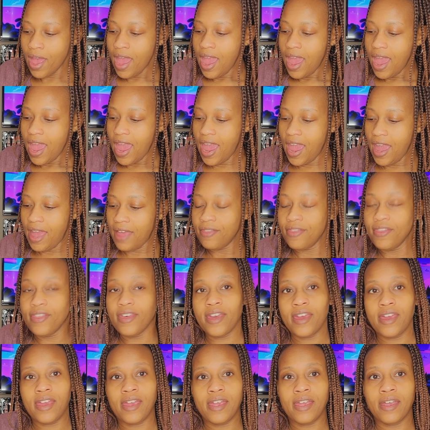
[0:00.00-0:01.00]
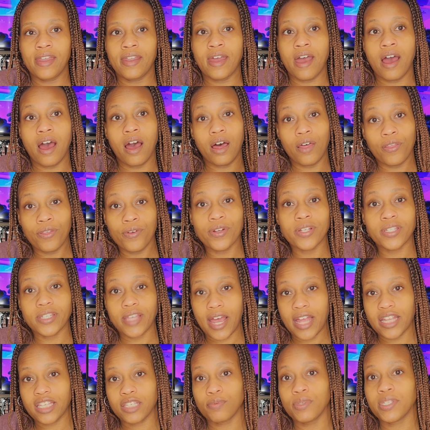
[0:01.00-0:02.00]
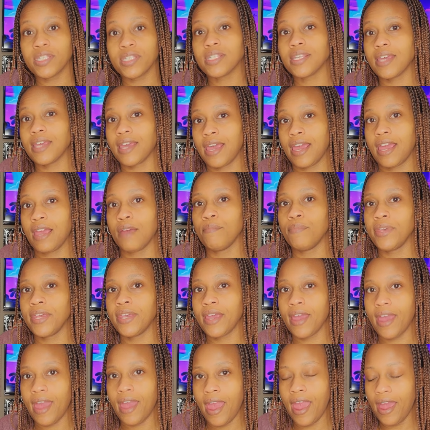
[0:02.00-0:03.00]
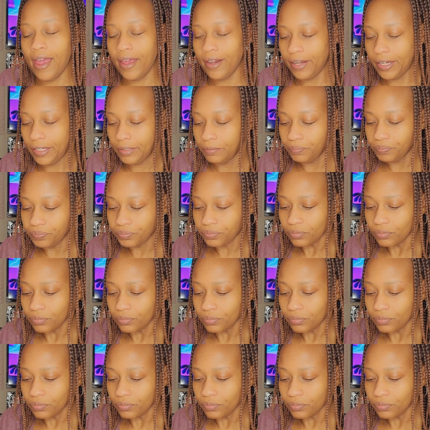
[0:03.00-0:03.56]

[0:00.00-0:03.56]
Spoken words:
And then other attachments can be added.